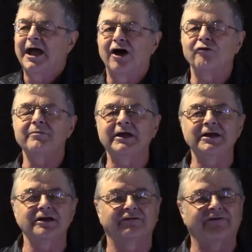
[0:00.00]
How
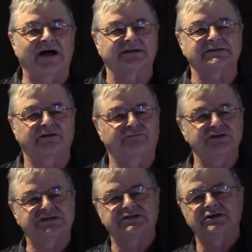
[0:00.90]
many of us have
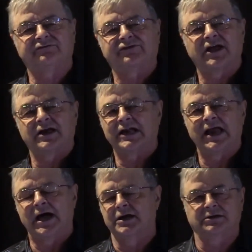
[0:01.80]
received that
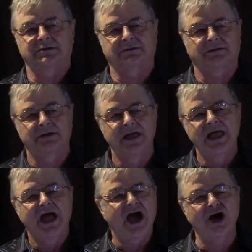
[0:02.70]
light?
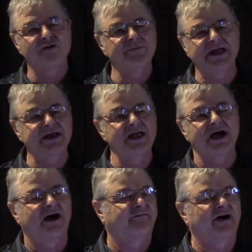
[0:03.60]
How many
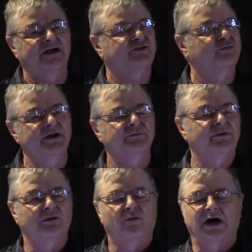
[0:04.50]
of us, when
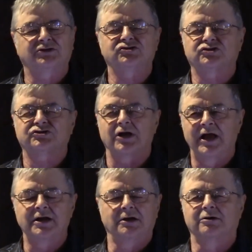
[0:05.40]
we watch
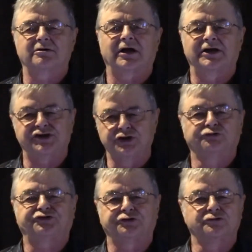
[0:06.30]
and look at
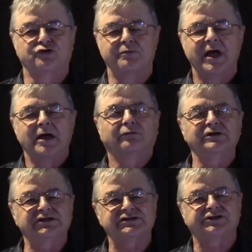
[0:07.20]
YouTube,
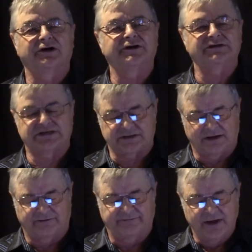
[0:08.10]
we study
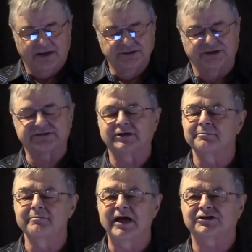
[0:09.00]
stuff, does
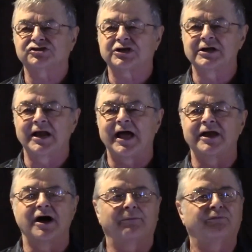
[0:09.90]
it match and
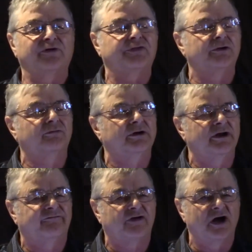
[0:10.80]
line up with the
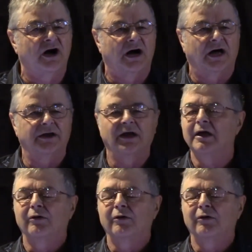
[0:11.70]
Word of God?